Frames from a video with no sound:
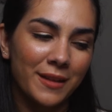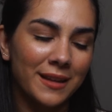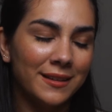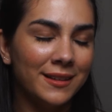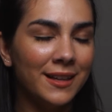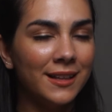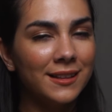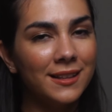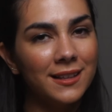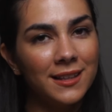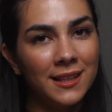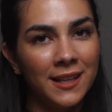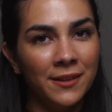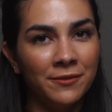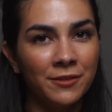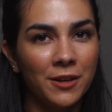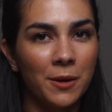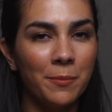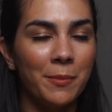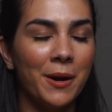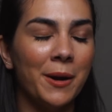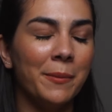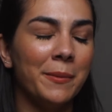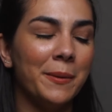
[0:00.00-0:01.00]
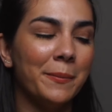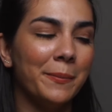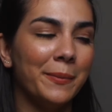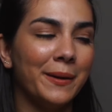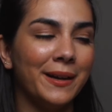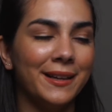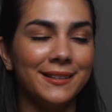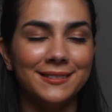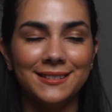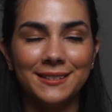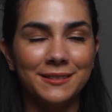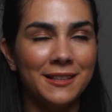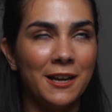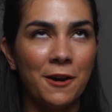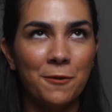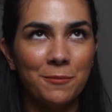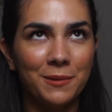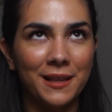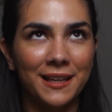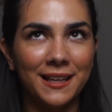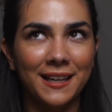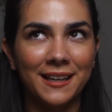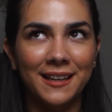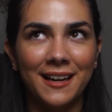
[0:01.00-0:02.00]
not the glove compartment, but now I'm
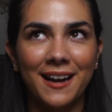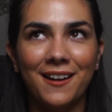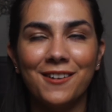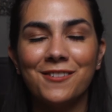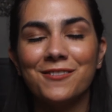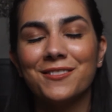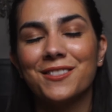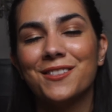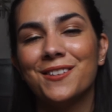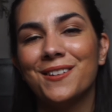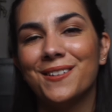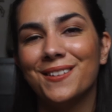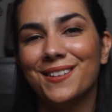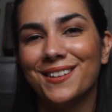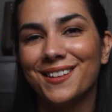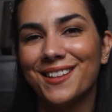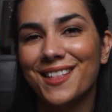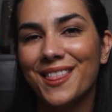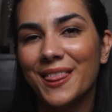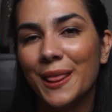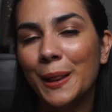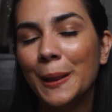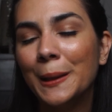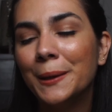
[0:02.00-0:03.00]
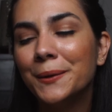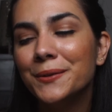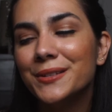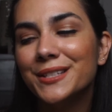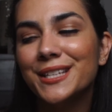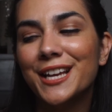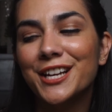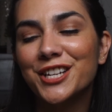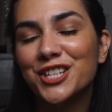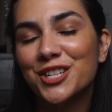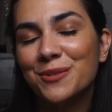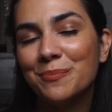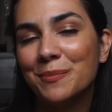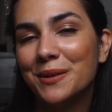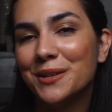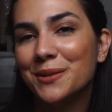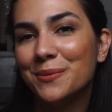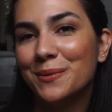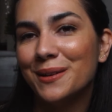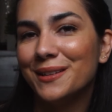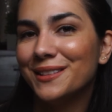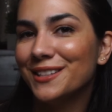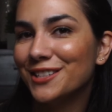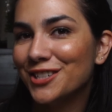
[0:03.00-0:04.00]
thinking out, the little section
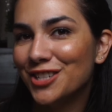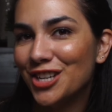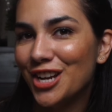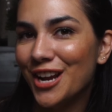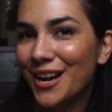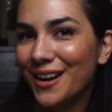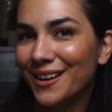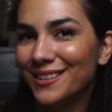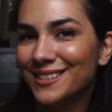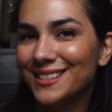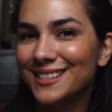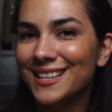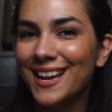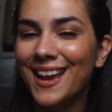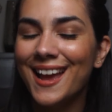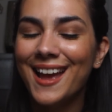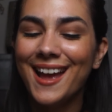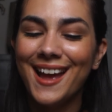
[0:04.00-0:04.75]
between the chairs.